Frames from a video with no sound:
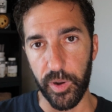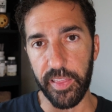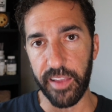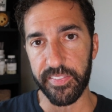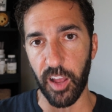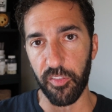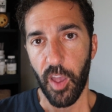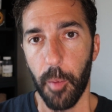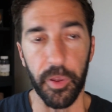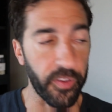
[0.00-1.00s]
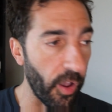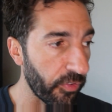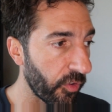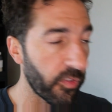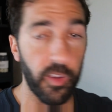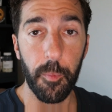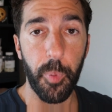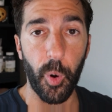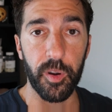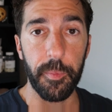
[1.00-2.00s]
rid of that stuff, but it's also
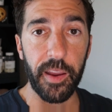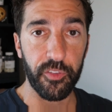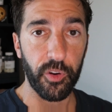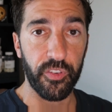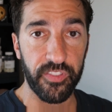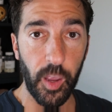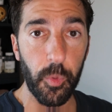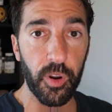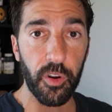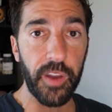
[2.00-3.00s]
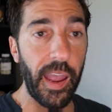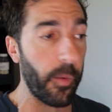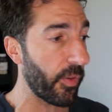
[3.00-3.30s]
important to make sure somewhere in your diet,